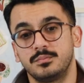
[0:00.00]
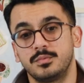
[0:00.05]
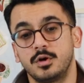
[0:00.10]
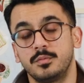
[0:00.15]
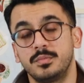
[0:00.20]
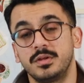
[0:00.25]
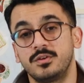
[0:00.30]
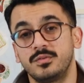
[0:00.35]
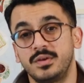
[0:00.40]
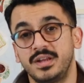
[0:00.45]

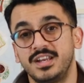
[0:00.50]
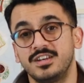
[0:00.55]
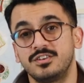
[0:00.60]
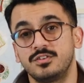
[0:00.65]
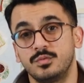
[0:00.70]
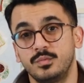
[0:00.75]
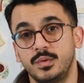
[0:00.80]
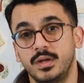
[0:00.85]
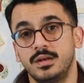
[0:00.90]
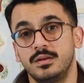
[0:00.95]
Bobby Green
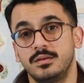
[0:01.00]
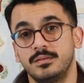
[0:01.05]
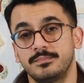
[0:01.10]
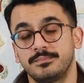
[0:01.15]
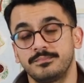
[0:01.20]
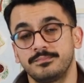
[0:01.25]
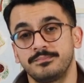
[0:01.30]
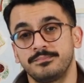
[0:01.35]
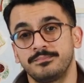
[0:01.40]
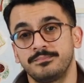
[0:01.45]
to win
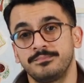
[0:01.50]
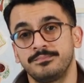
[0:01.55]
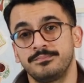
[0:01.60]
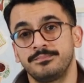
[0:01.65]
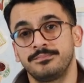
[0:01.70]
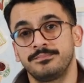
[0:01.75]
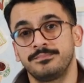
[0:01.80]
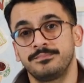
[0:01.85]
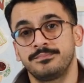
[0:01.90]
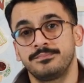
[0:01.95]

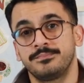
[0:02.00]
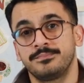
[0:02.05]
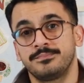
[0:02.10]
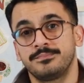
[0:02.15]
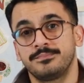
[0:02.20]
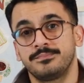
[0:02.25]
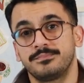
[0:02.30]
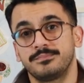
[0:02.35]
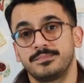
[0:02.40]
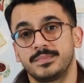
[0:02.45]

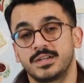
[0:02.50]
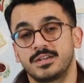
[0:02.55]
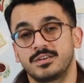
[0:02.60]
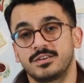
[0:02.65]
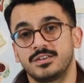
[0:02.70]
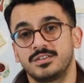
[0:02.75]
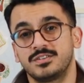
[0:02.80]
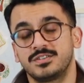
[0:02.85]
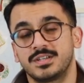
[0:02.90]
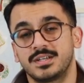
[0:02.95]

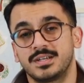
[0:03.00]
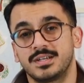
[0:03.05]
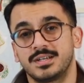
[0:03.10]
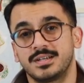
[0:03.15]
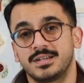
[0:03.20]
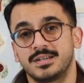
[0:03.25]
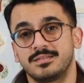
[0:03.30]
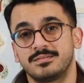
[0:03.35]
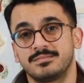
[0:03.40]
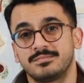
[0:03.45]
because,
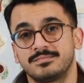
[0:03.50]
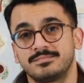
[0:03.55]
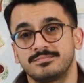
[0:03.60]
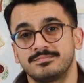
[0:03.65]
uh,